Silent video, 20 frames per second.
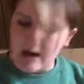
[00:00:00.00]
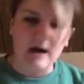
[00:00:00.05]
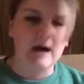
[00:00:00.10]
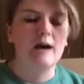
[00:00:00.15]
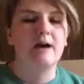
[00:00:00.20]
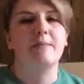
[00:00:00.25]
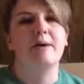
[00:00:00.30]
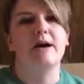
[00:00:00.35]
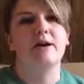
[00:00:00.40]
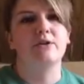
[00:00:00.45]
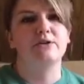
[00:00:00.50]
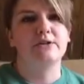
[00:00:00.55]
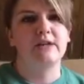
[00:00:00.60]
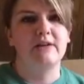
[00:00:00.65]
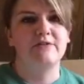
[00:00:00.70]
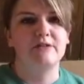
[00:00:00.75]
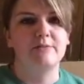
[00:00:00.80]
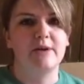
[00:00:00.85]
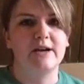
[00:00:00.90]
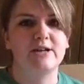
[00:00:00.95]
I also
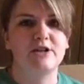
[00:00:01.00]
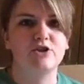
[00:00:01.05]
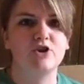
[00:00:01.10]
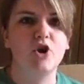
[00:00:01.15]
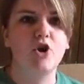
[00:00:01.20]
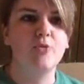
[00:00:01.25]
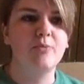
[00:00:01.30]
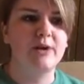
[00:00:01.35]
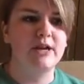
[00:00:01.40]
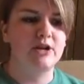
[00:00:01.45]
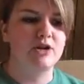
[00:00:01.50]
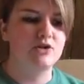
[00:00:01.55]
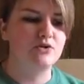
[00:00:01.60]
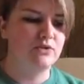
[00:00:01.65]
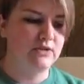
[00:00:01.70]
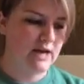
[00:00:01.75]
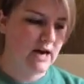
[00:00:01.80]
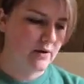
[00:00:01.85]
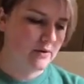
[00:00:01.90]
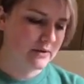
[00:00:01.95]
have to buy soap and new
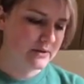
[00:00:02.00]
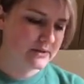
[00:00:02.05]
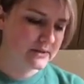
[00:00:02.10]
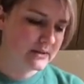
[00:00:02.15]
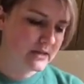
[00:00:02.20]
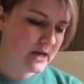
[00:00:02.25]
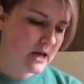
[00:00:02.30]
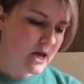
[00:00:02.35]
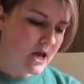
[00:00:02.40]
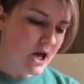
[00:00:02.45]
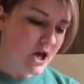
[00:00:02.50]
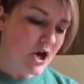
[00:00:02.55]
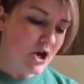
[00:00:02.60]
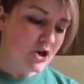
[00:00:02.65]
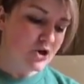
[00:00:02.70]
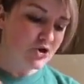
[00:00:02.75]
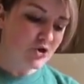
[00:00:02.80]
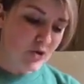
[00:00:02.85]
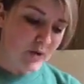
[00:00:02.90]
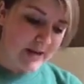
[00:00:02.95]
towels.
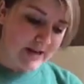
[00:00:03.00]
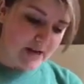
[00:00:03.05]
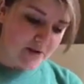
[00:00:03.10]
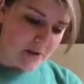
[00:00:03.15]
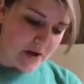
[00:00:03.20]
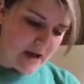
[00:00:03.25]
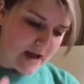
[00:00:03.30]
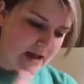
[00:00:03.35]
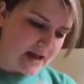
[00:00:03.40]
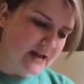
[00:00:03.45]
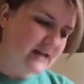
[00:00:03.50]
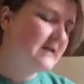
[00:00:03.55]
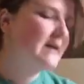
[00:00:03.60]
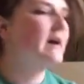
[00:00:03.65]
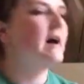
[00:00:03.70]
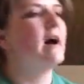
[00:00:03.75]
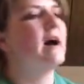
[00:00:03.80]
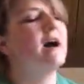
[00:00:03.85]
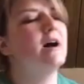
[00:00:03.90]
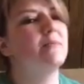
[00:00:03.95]
So anyway,
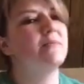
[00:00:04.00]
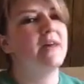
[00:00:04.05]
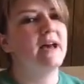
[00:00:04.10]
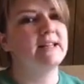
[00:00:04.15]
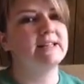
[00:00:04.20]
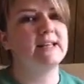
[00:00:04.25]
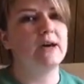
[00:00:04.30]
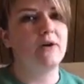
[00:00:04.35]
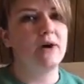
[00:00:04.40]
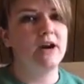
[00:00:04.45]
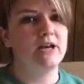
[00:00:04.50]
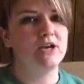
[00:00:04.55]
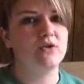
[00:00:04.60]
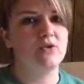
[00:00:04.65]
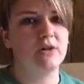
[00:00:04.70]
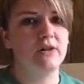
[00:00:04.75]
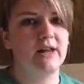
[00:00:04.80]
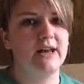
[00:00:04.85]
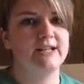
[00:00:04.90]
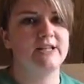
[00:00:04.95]
that's how I
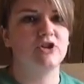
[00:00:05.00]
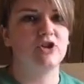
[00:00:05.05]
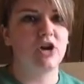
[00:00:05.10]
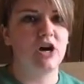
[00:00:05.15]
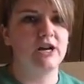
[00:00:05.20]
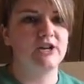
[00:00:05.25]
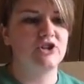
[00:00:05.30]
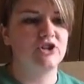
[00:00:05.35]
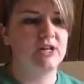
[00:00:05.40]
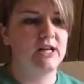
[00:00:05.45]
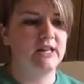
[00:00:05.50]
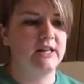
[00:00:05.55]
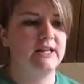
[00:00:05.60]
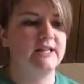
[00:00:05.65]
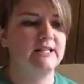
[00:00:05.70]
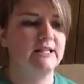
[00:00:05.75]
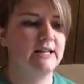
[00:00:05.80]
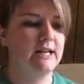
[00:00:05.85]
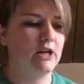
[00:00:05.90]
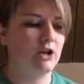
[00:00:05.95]
utilize garage
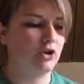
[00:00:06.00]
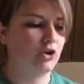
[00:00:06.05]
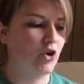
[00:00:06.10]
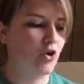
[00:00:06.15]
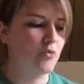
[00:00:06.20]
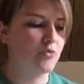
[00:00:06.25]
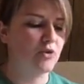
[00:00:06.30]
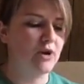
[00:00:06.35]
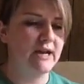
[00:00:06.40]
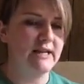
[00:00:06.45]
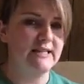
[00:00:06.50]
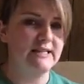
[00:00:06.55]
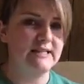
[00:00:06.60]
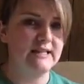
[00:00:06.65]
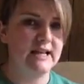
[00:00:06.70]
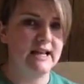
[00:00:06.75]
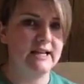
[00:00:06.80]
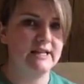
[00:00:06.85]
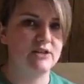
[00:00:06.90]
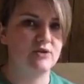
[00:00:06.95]
sailing to get low price
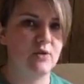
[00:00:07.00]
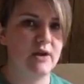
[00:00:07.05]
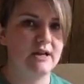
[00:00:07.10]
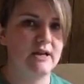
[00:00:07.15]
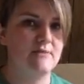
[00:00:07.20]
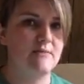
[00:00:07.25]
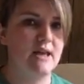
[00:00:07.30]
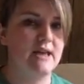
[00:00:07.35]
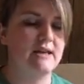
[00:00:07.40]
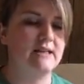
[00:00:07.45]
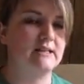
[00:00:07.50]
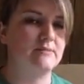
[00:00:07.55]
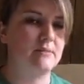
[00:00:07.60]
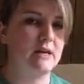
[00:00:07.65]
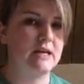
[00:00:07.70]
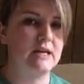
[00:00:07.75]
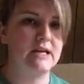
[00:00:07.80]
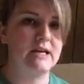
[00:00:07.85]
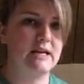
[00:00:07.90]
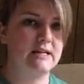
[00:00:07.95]
things so I can make as
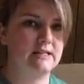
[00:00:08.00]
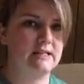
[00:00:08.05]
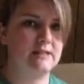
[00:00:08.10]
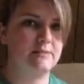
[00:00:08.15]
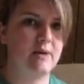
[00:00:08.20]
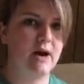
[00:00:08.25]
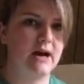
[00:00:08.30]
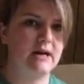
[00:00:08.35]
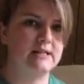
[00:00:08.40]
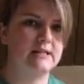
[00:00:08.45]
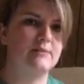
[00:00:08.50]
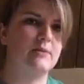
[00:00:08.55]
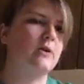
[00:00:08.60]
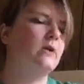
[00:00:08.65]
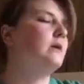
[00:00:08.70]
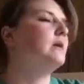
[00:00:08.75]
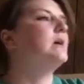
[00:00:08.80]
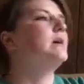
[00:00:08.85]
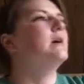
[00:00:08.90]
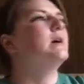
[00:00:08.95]
many kits as
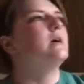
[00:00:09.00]
possible.